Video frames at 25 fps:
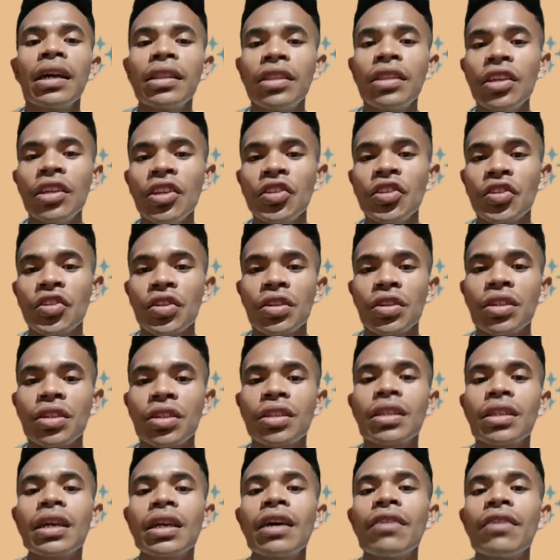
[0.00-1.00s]

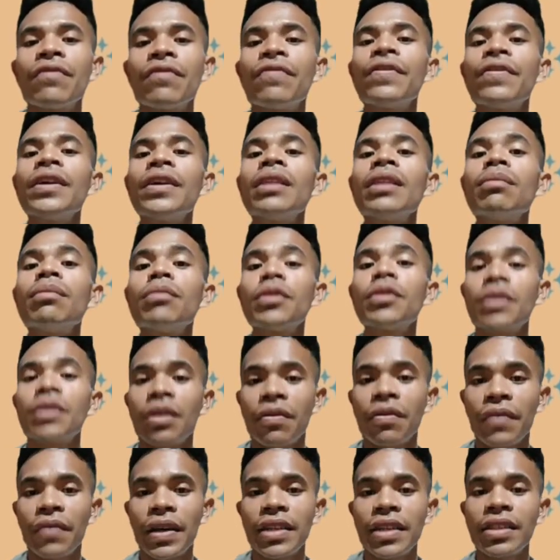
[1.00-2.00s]
Teachers feel
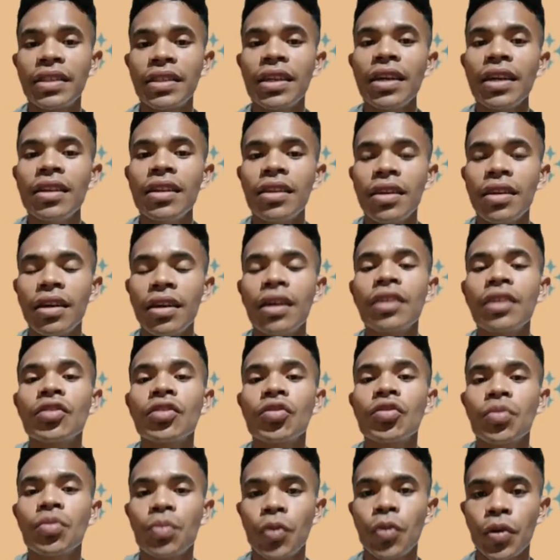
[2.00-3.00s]
motivated,
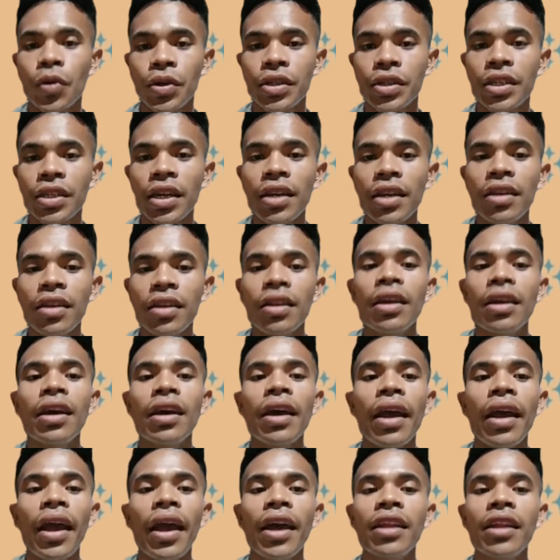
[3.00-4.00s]
supported,
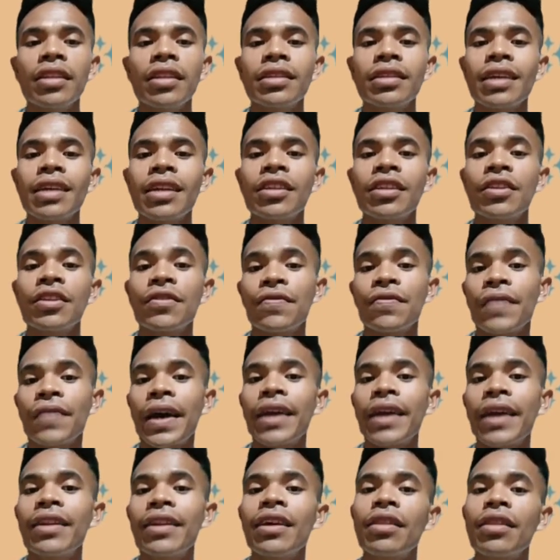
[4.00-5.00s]
and
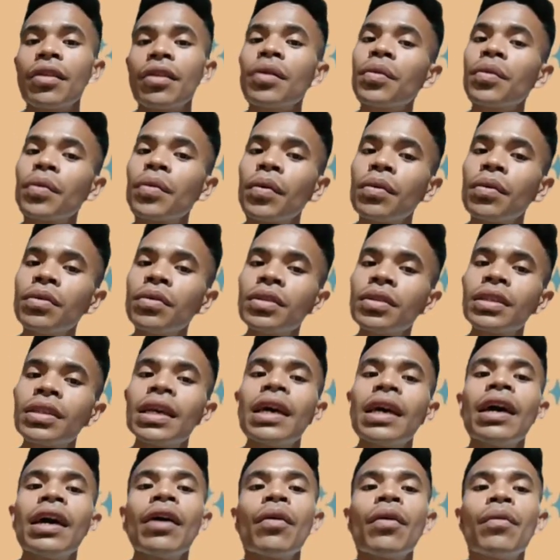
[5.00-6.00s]
satisfied in their roles,
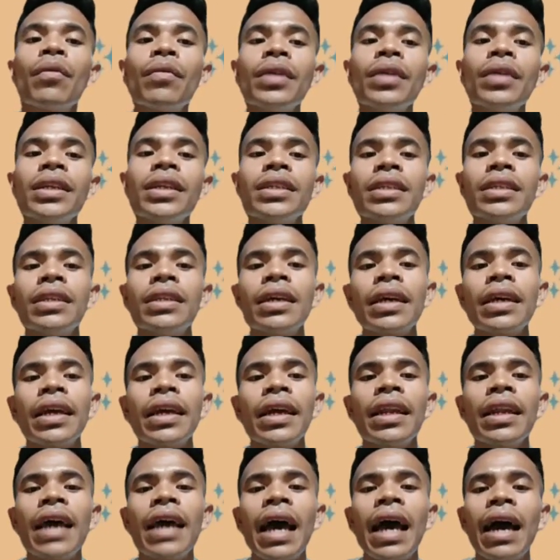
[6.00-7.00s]
which
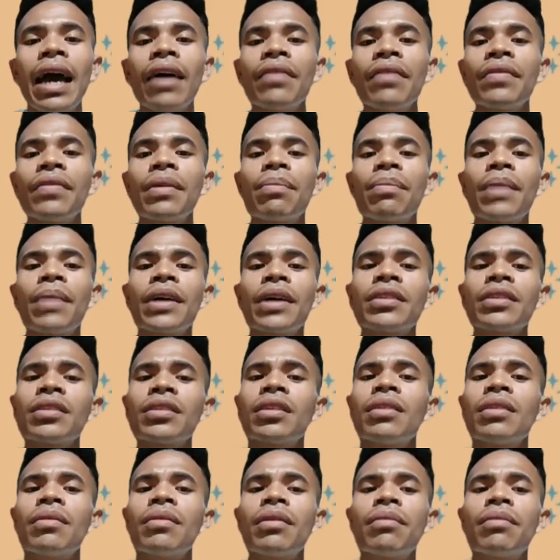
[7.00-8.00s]
can have a
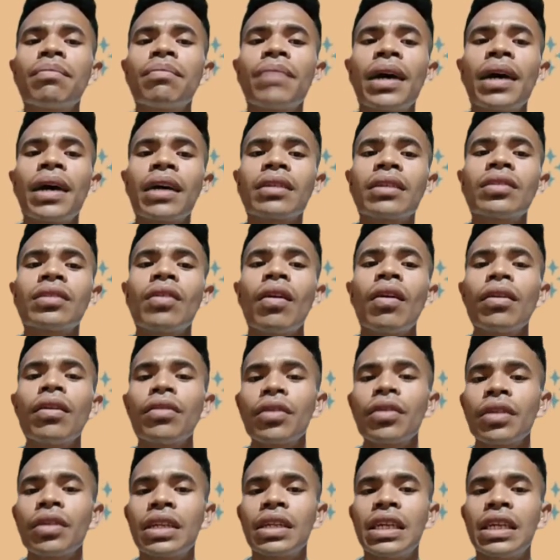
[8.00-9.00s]
positive impact on
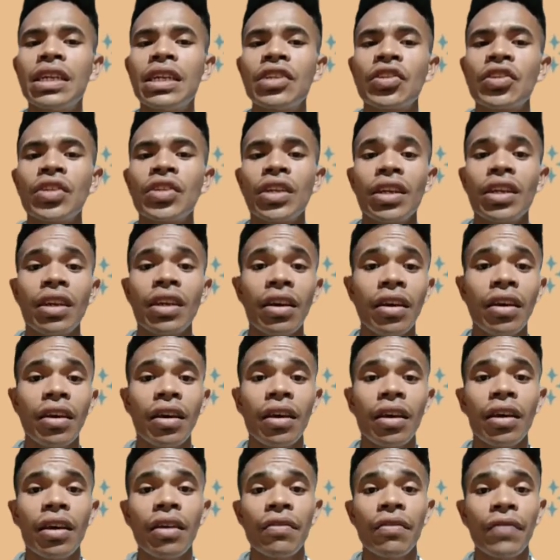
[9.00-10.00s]
their teaching
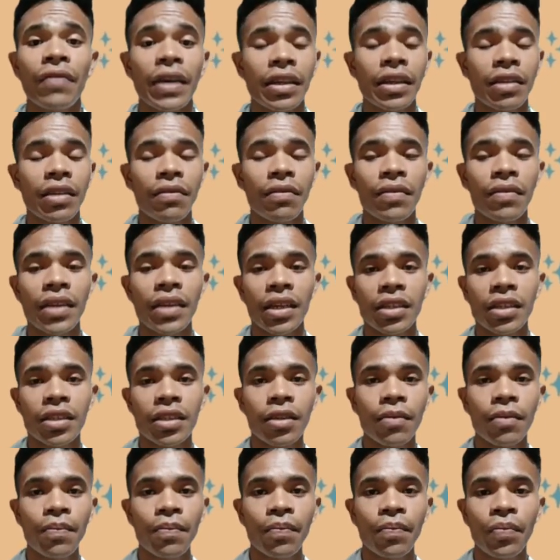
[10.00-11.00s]

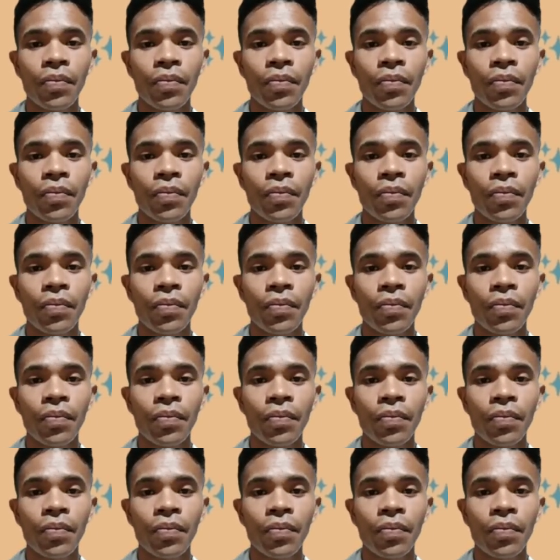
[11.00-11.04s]
effectiveness.